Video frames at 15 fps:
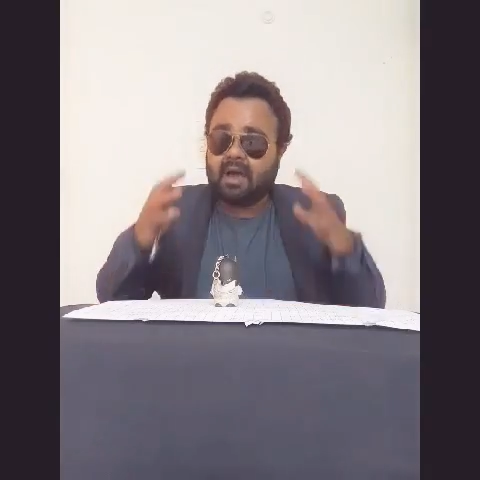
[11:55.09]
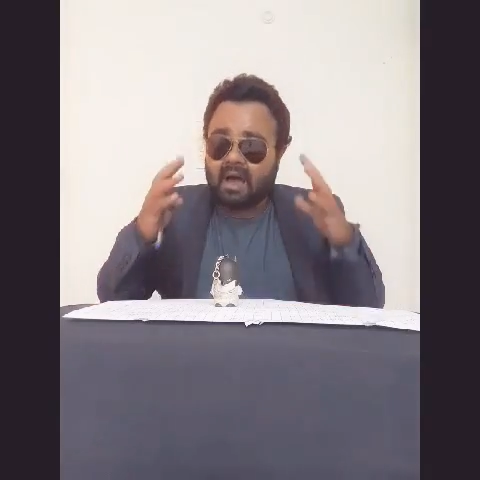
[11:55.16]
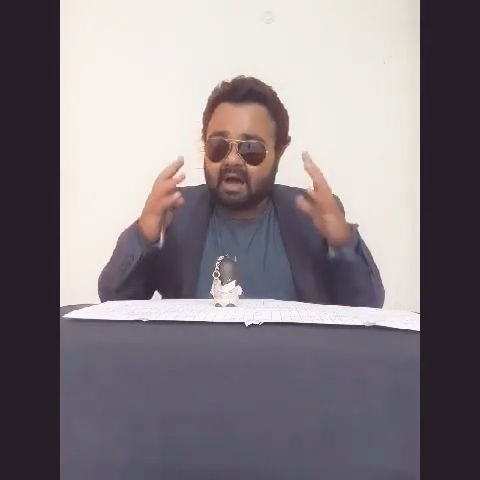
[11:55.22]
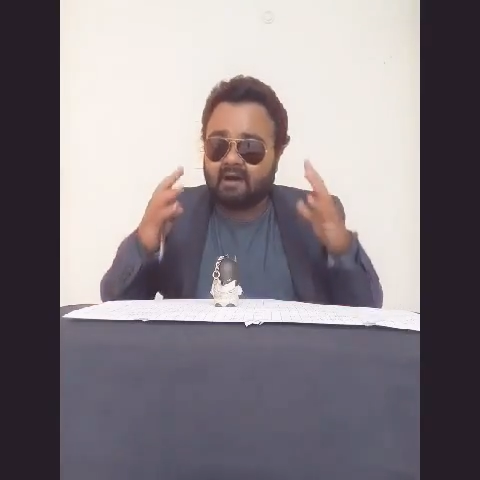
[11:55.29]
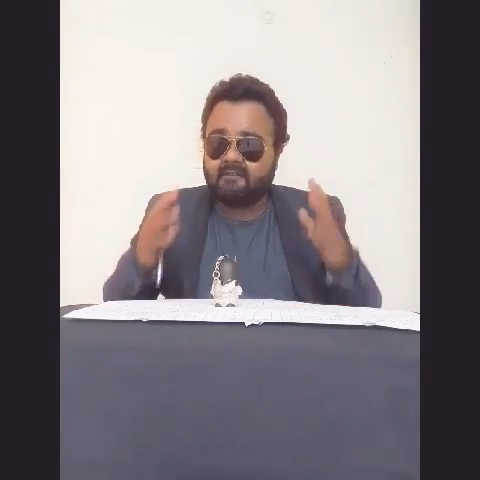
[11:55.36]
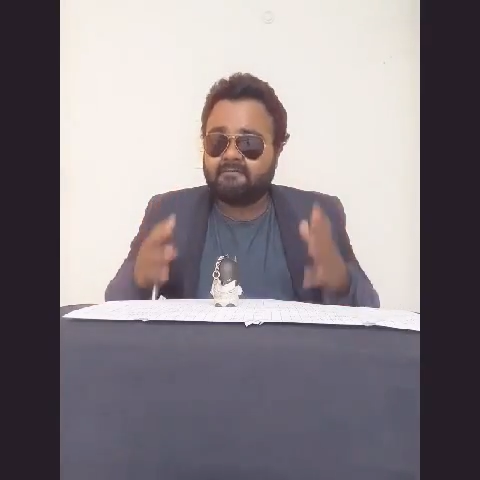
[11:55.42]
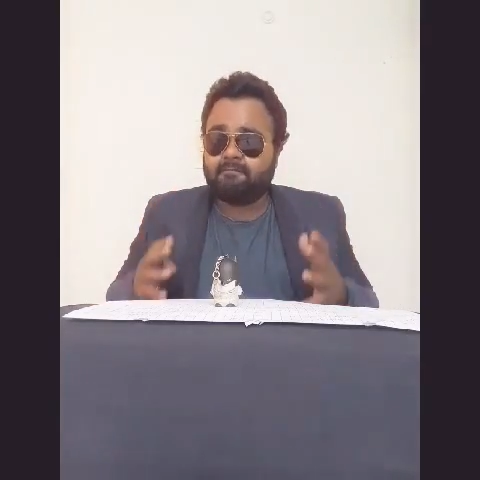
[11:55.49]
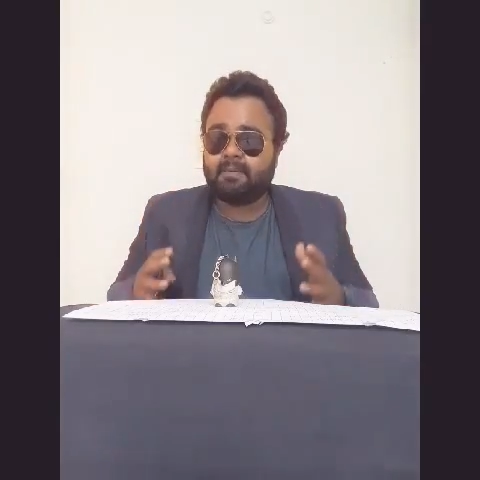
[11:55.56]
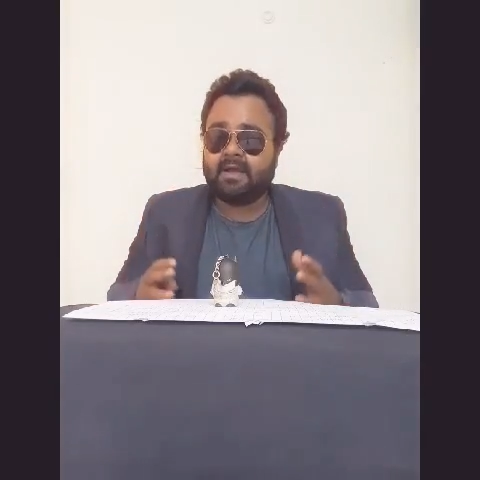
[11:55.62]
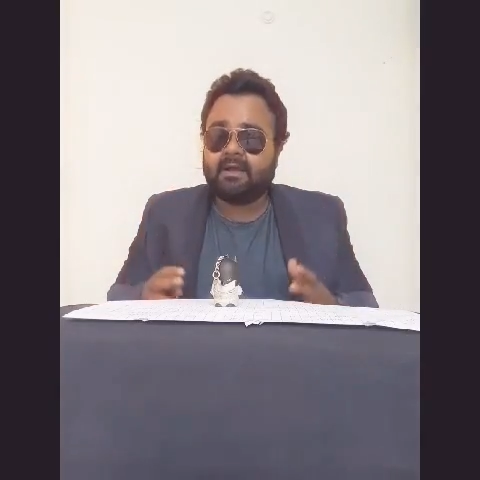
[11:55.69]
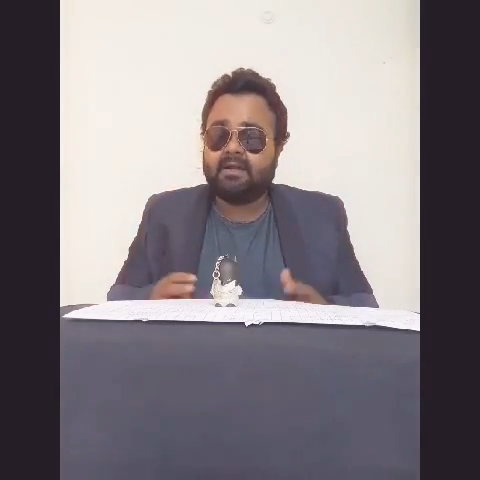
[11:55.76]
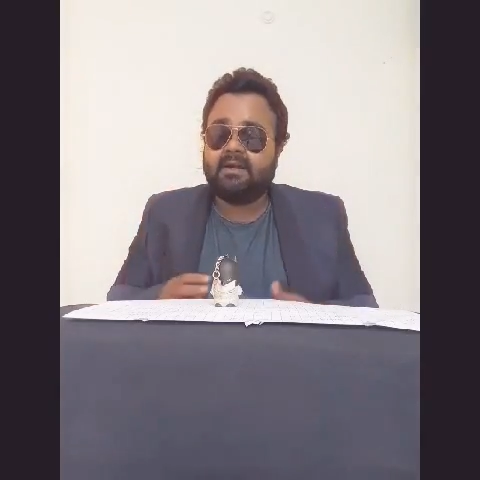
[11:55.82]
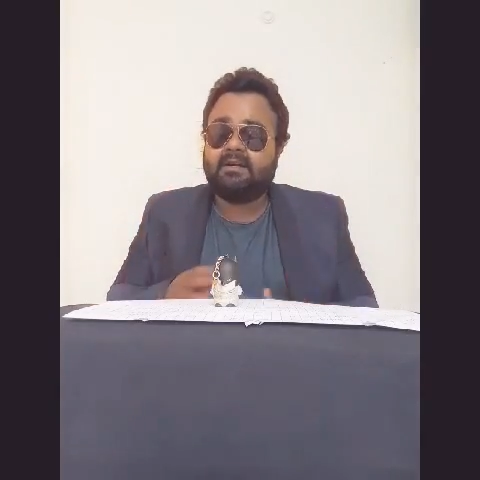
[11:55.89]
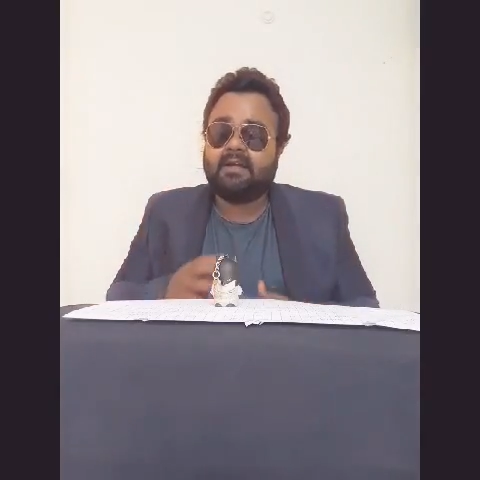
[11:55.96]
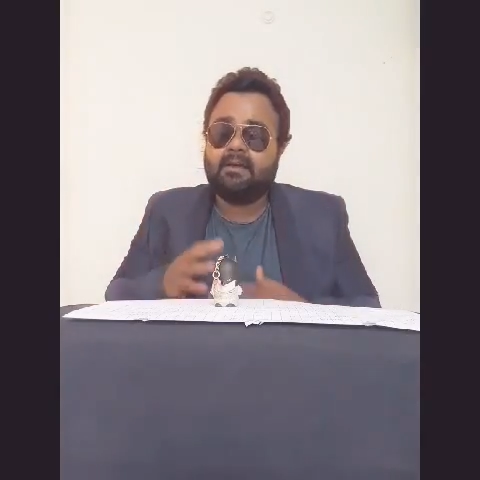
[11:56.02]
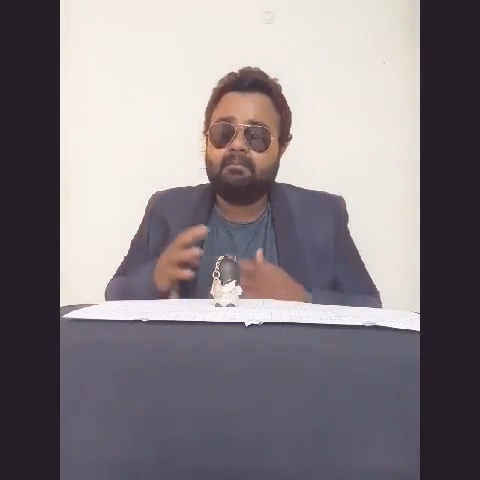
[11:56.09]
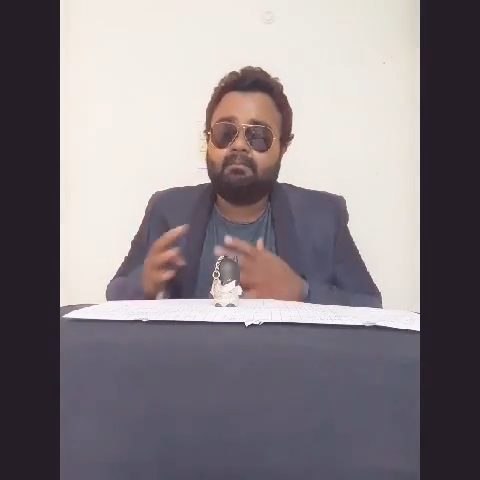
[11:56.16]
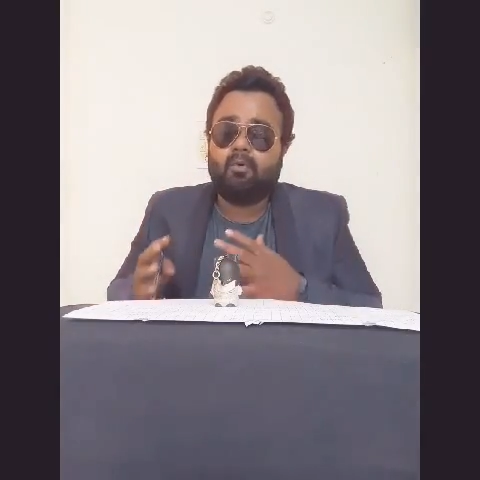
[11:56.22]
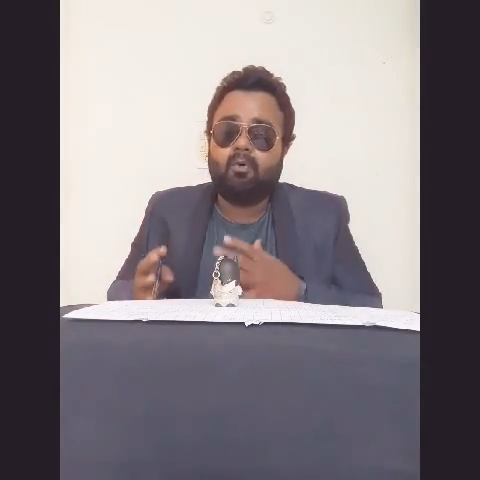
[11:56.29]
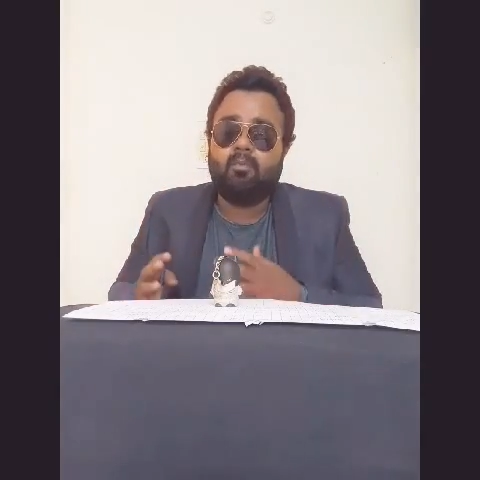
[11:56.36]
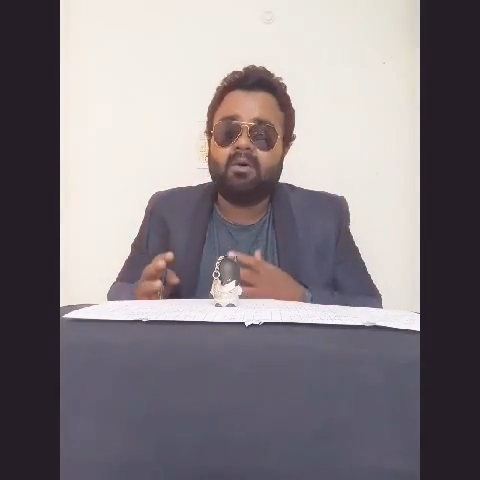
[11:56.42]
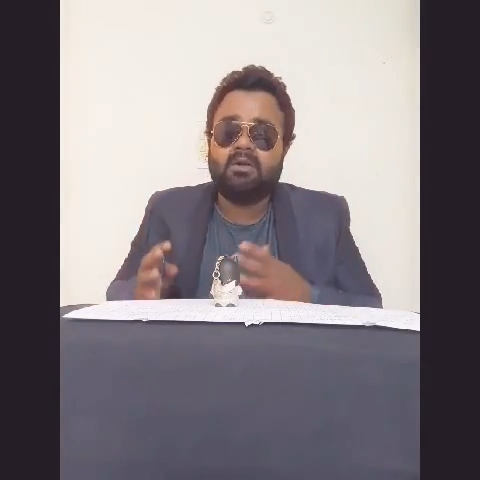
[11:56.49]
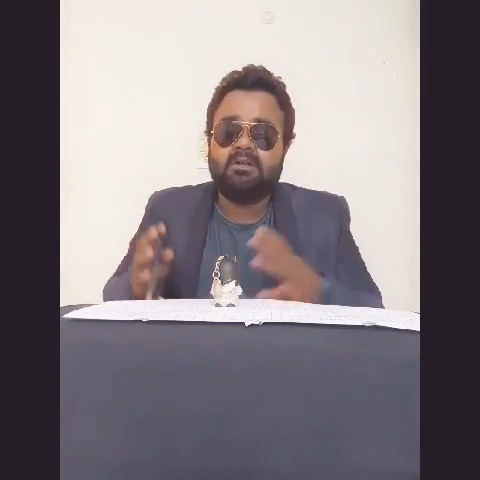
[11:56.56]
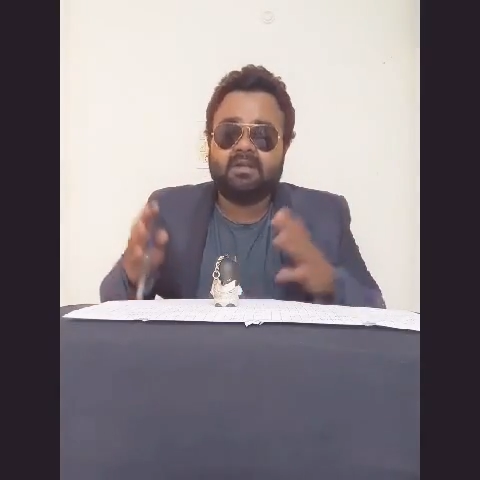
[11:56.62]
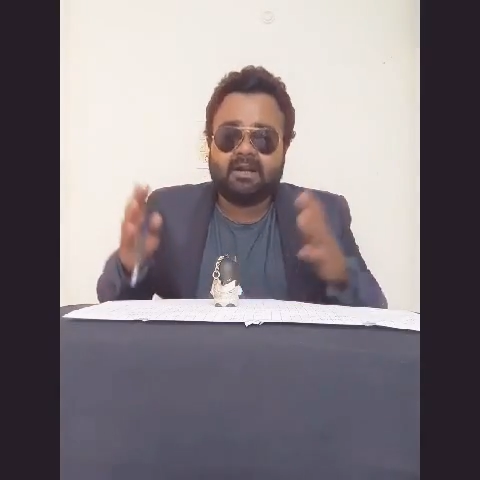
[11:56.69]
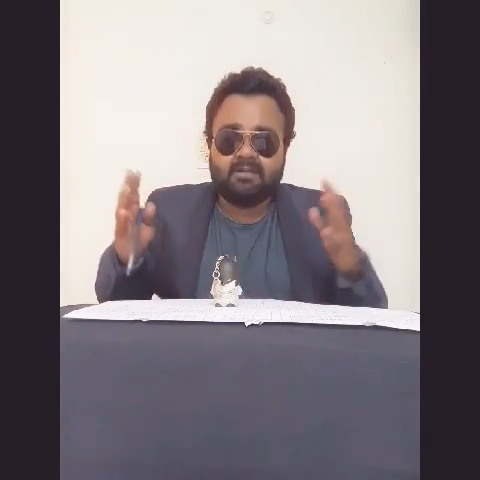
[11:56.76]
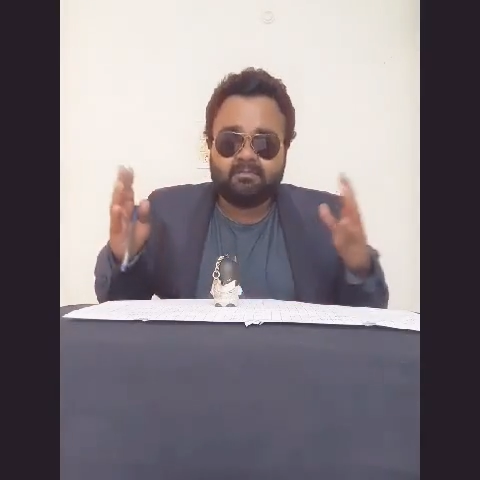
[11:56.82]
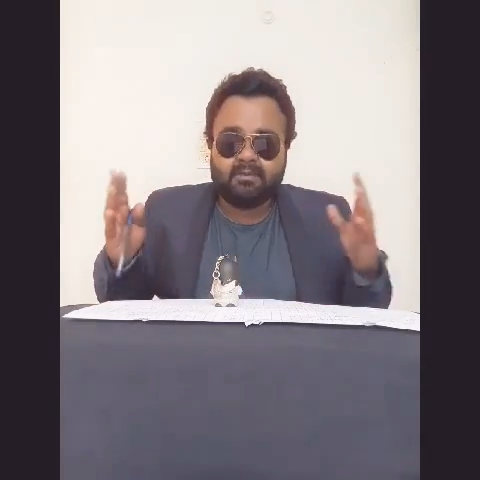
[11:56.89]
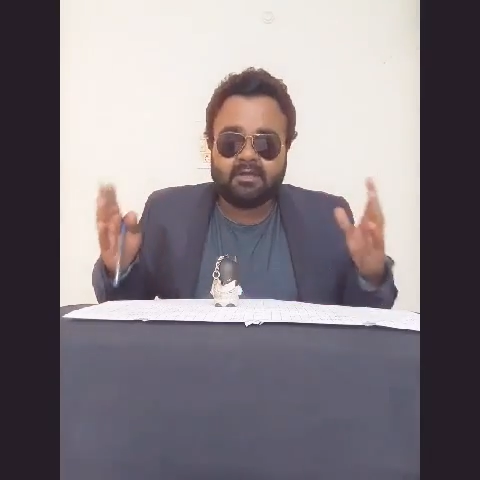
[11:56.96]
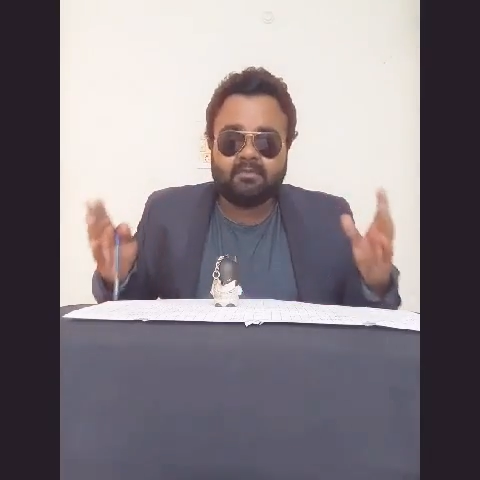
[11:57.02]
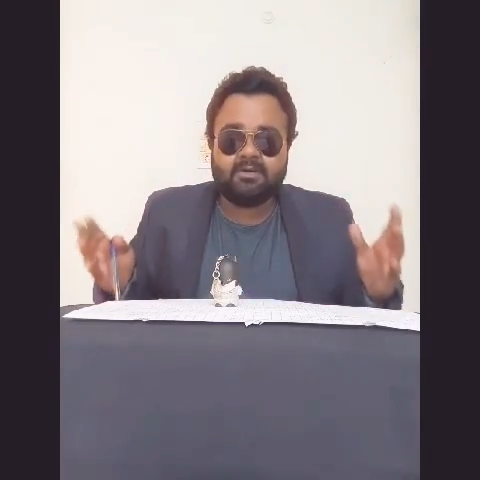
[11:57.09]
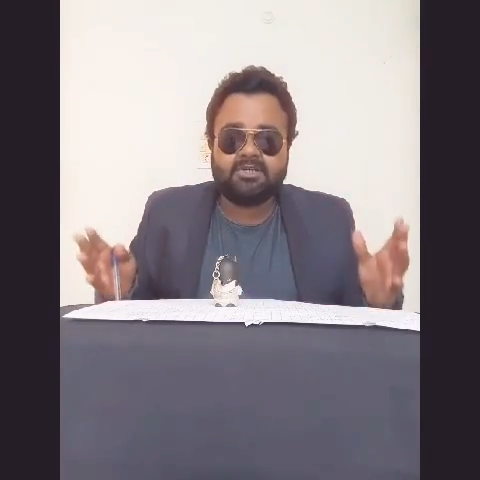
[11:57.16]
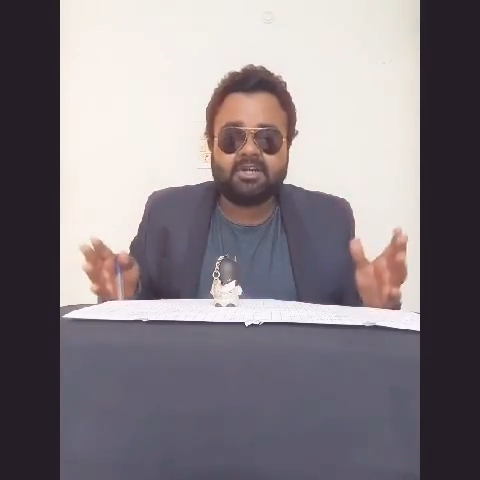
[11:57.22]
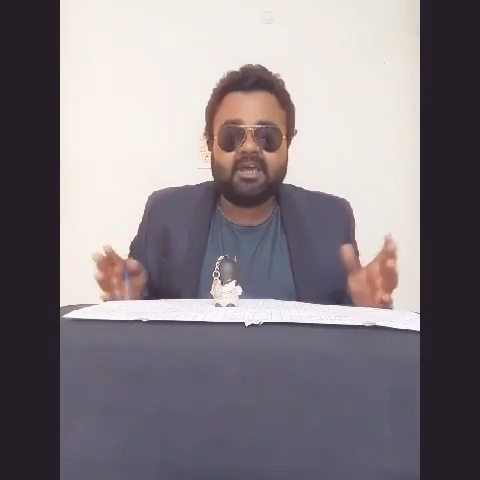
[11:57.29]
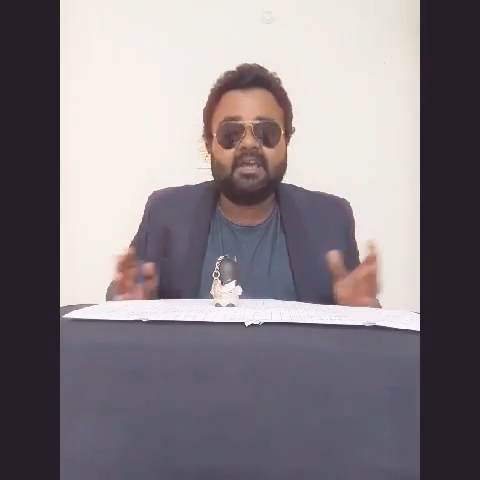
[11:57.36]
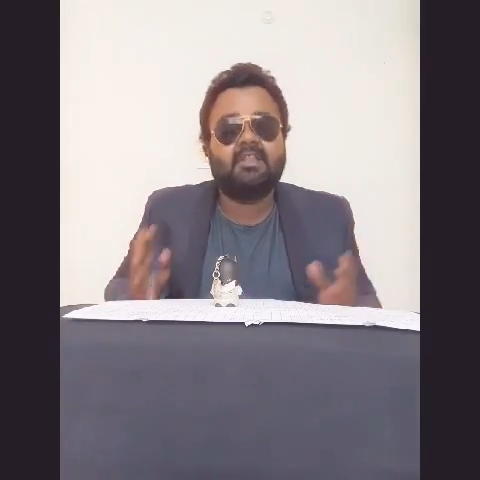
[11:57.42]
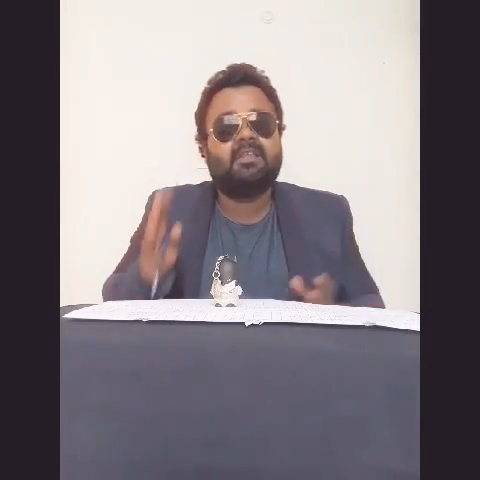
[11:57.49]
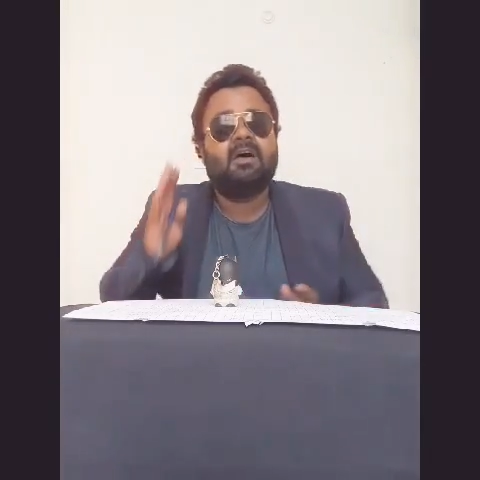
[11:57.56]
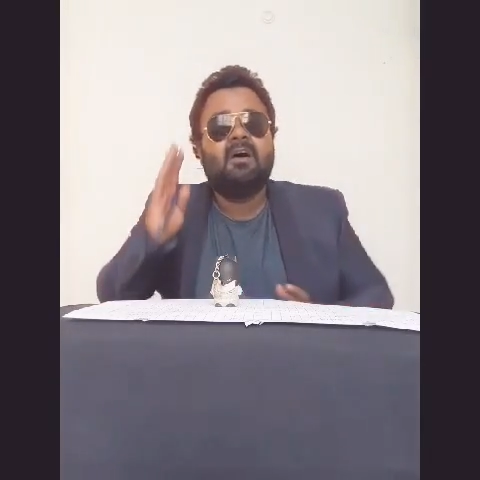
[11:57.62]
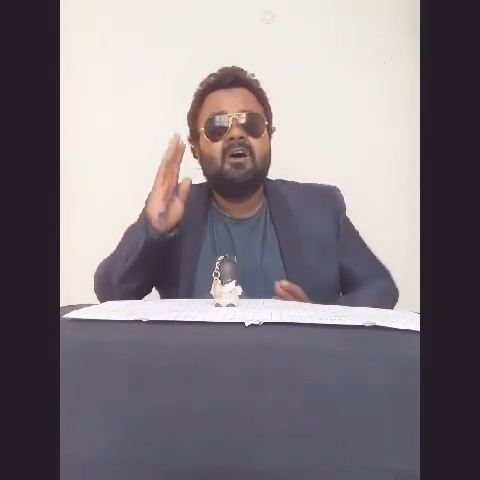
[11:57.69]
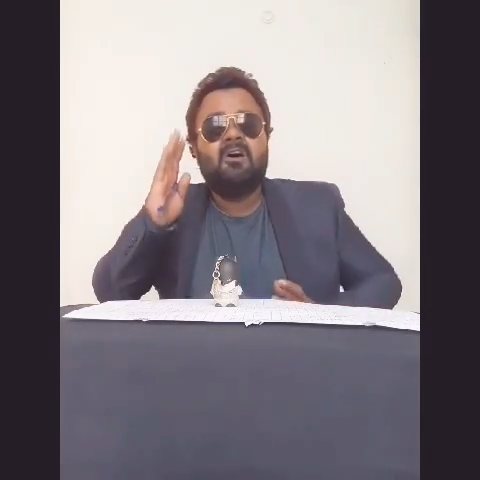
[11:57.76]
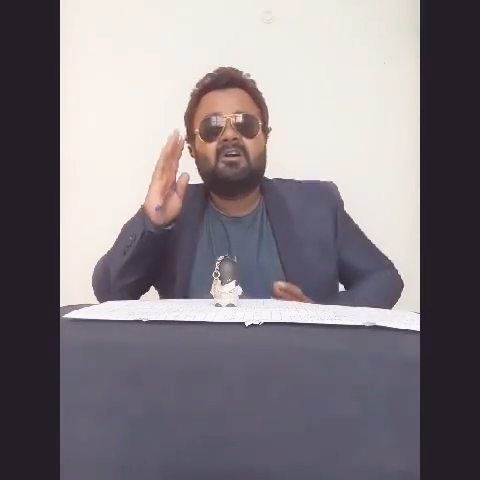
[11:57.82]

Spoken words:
half pregnant, and Boban, that is played by Shahid,